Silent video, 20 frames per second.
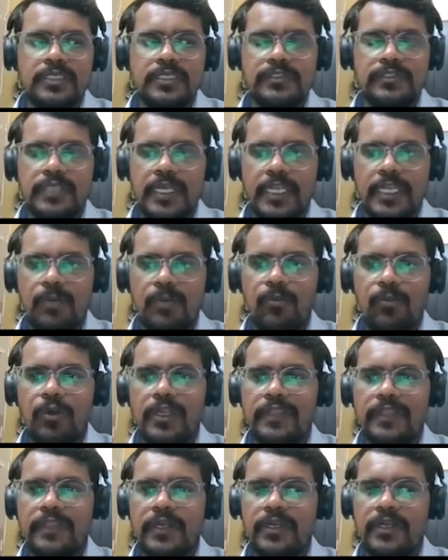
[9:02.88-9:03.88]
is enabled
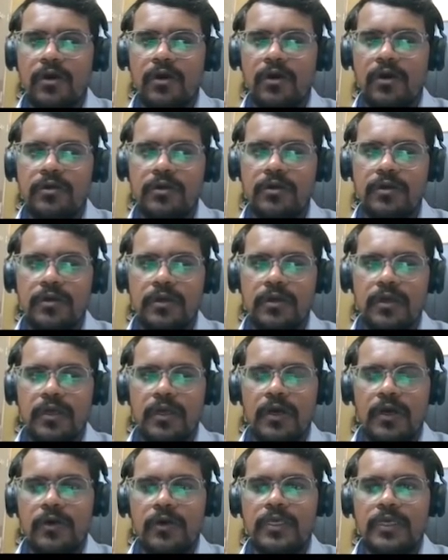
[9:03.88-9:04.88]
in that org.
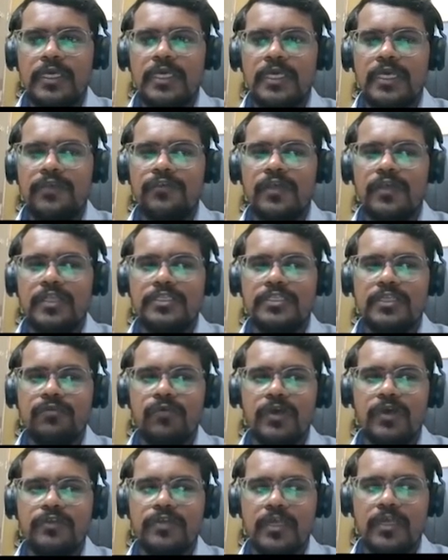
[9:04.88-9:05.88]
Okay, a sales
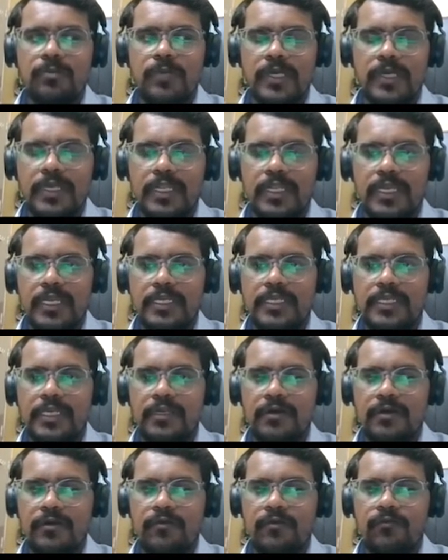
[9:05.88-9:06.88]
invoice can be
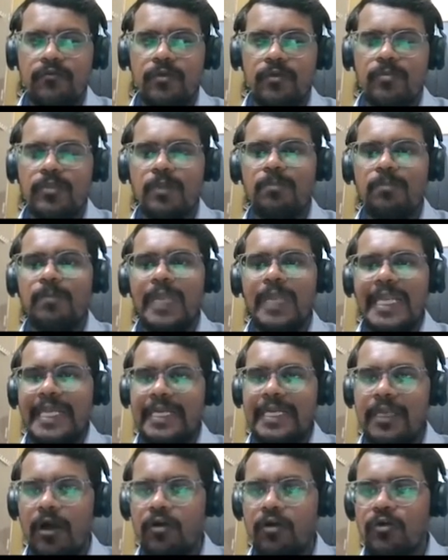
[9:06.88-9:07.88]
created from the
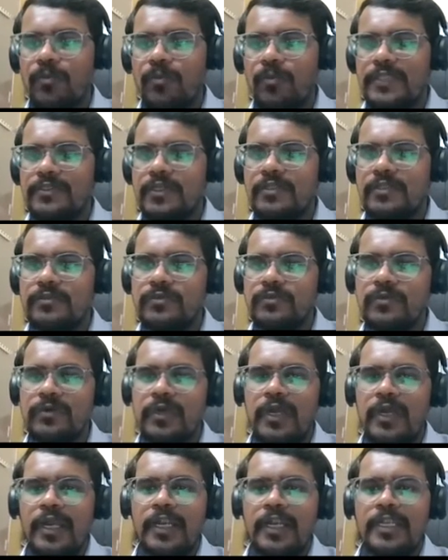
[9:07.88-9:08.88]
billing documents also.
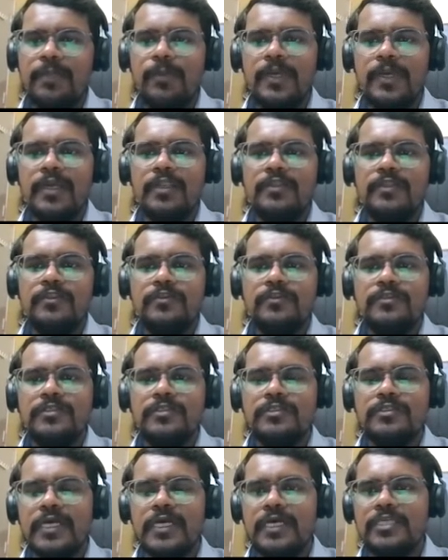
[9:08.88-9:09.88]
Typically, this
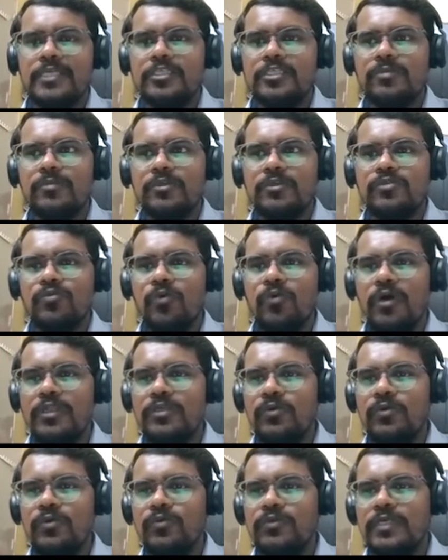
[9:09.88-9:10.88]
is the customers who are
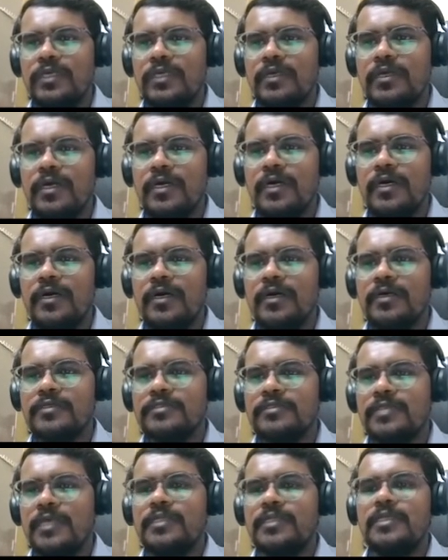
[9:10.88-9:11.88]
using
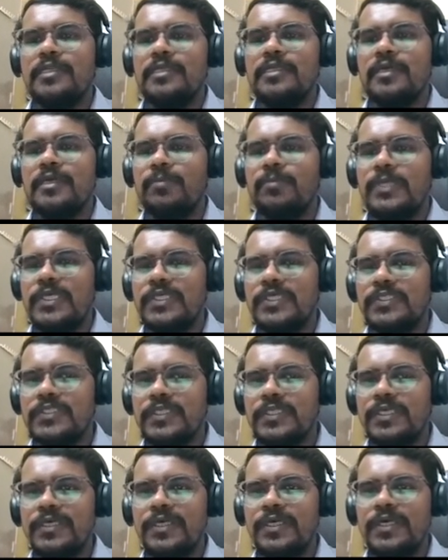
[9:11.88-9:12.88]
Certinia
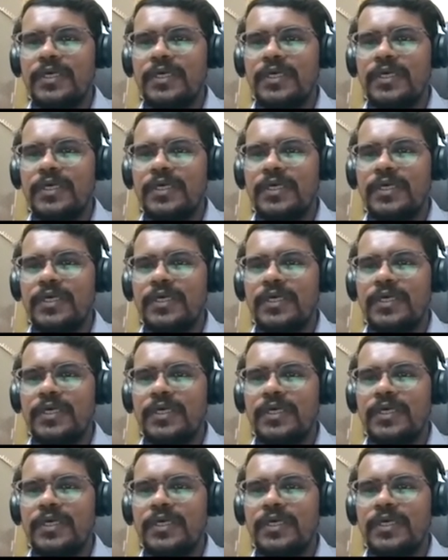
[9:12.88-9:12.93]
PSA